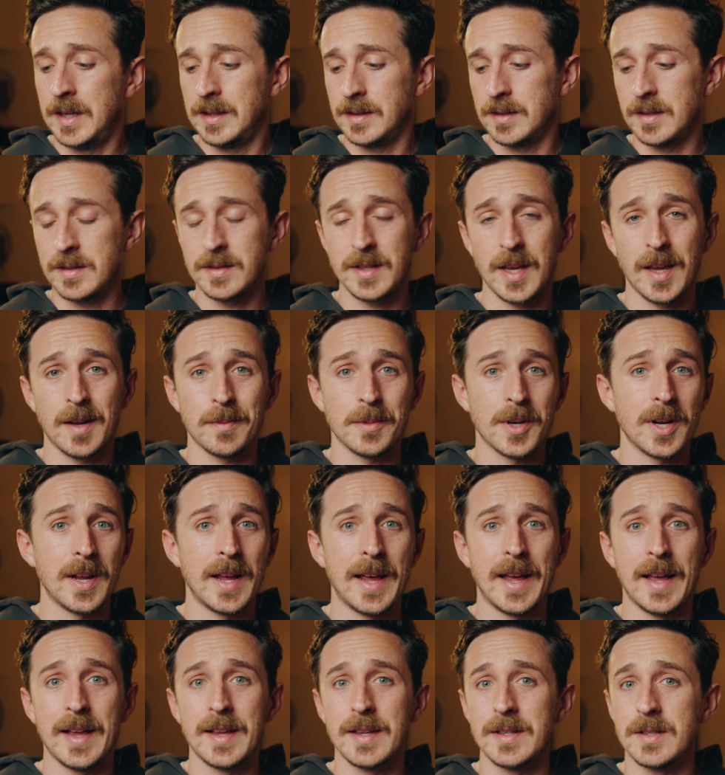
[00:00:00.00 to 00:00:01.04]
This camera
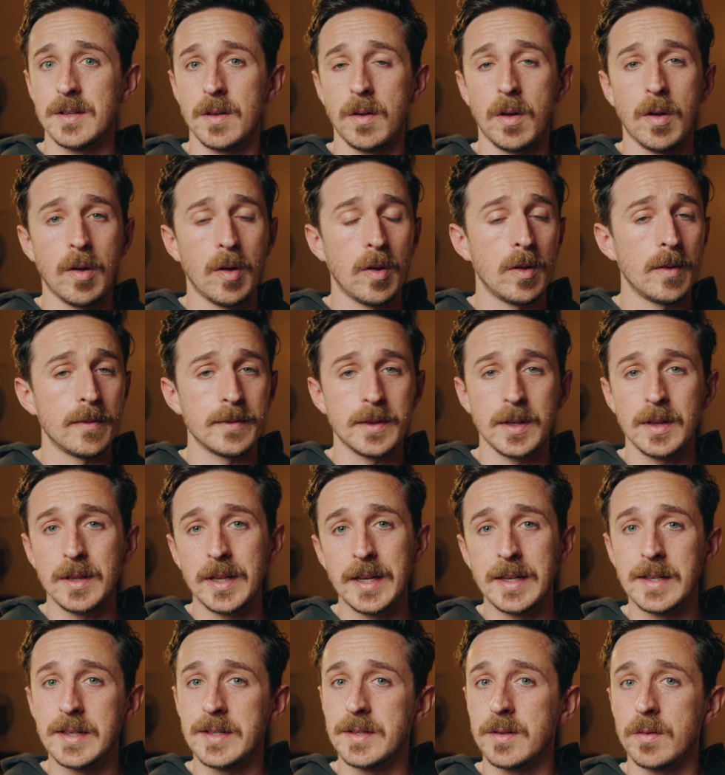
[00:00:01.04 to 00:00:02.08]
has all of the
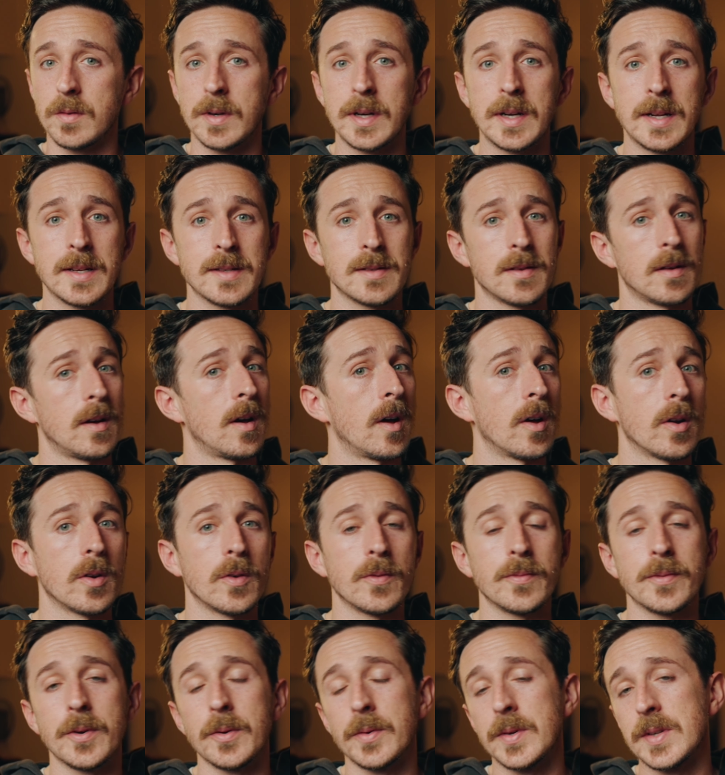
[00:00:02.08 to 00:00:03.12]
latest, greatest
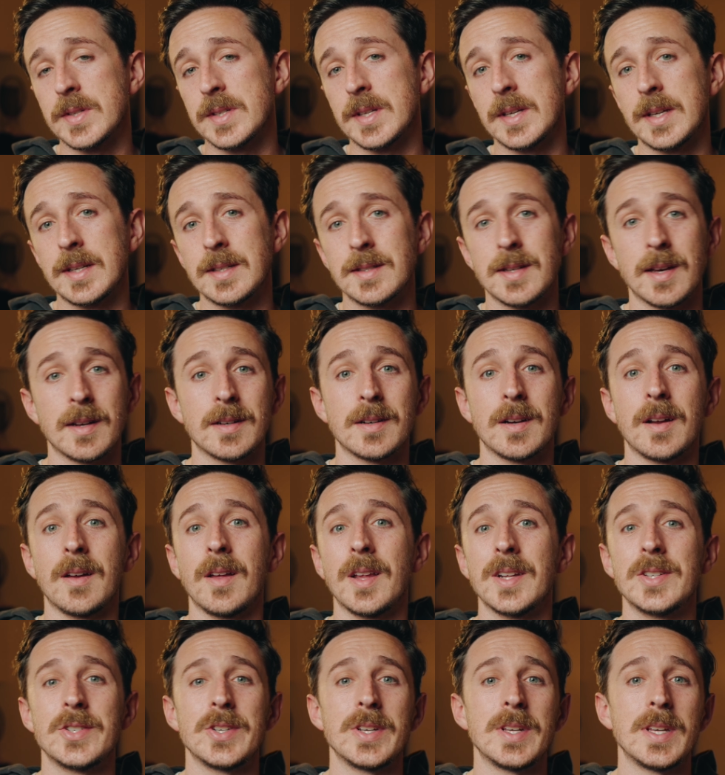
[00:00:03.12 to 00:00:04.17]
autofocusing
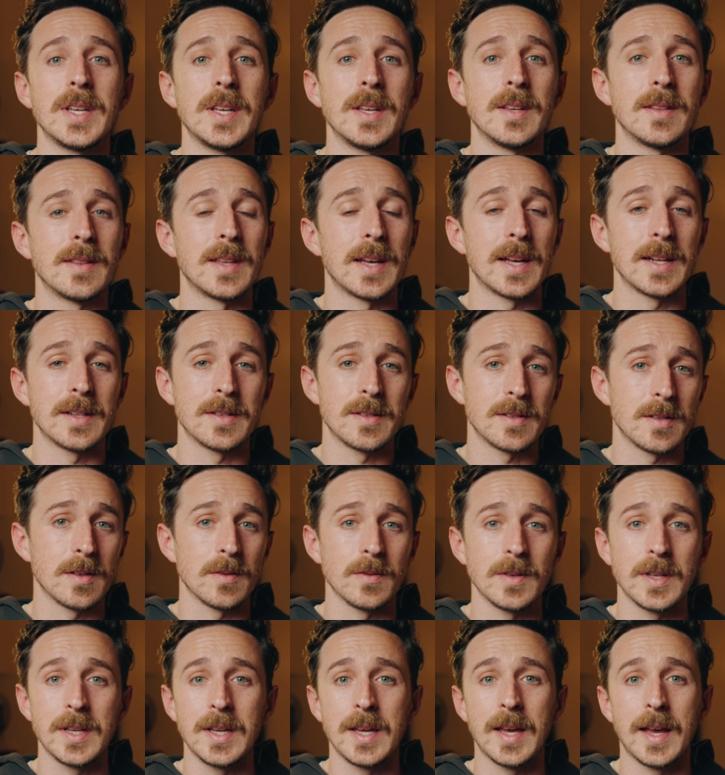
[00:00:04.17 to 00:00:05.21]
technology that
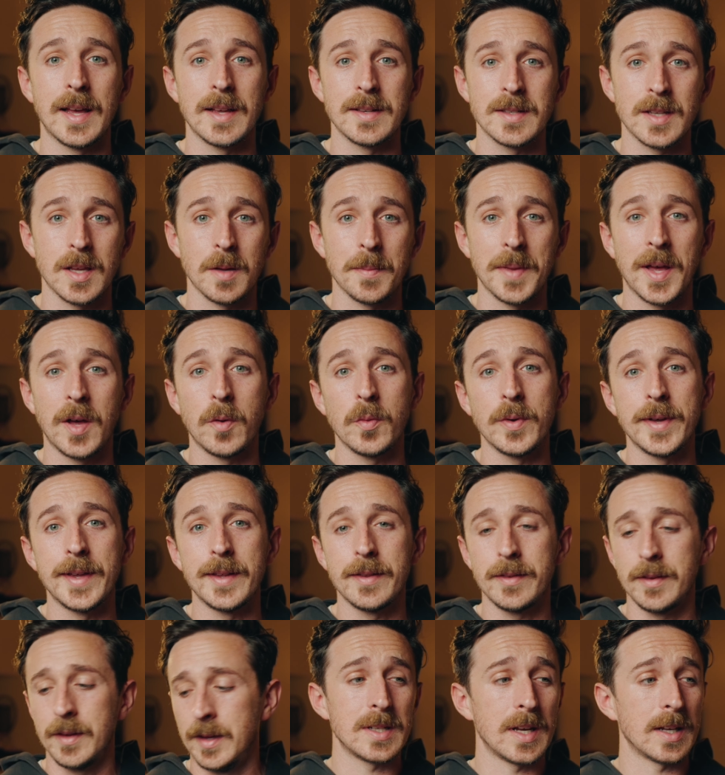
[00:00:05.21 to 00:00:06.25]
Sony has come out
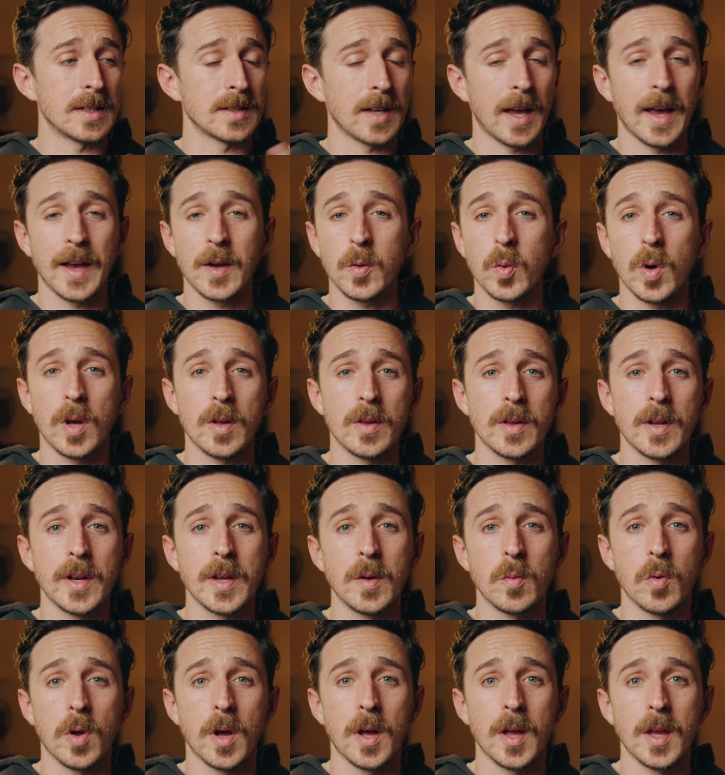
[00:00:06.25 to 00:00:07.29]
with. It takes high quality
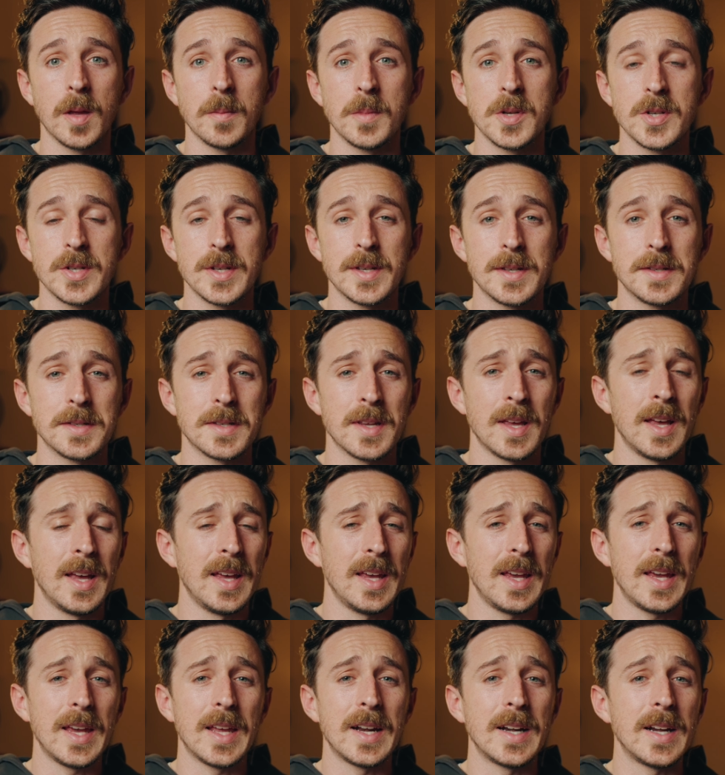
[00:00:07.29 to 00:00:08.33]
raw images,
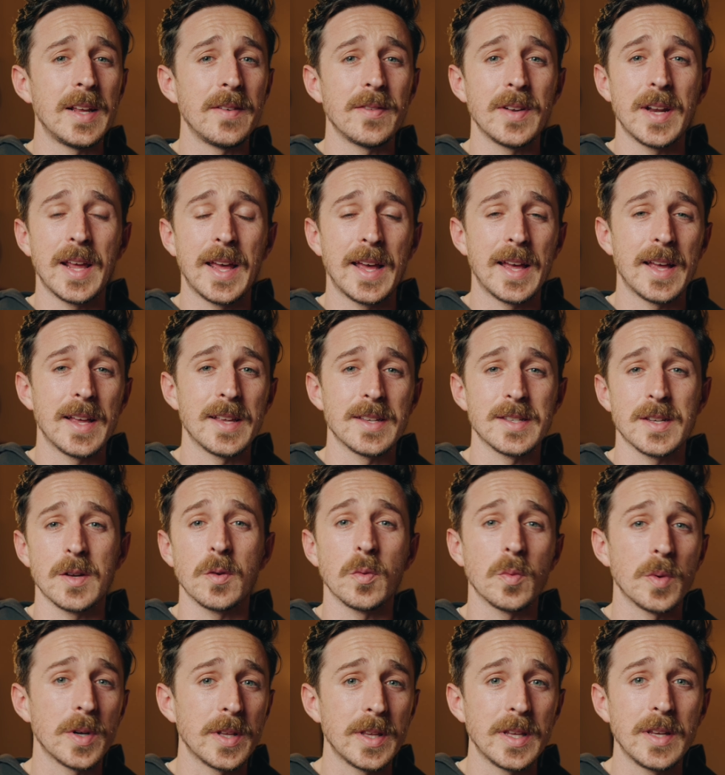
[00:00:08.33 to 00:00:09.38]
and it even has a
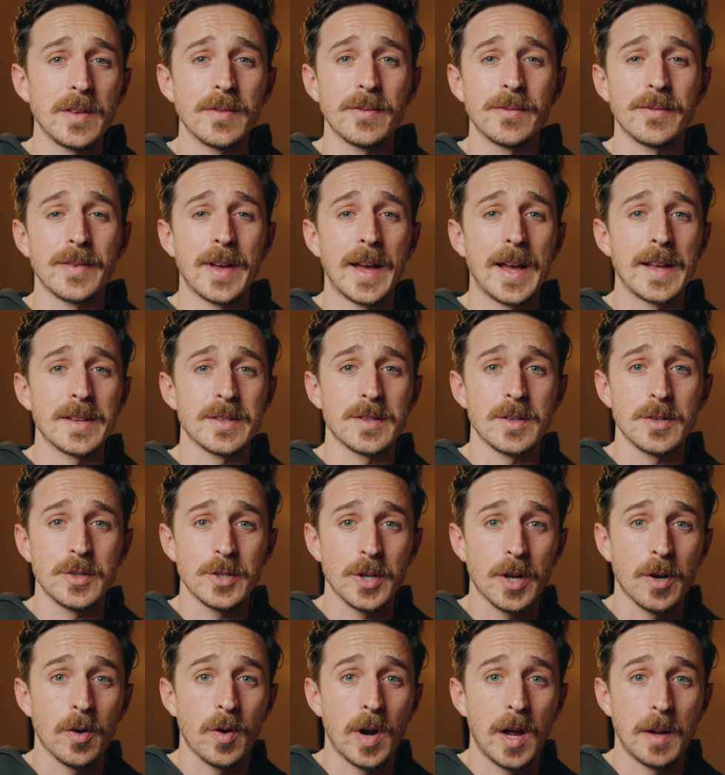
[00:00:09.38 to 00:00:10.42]
really fast shutter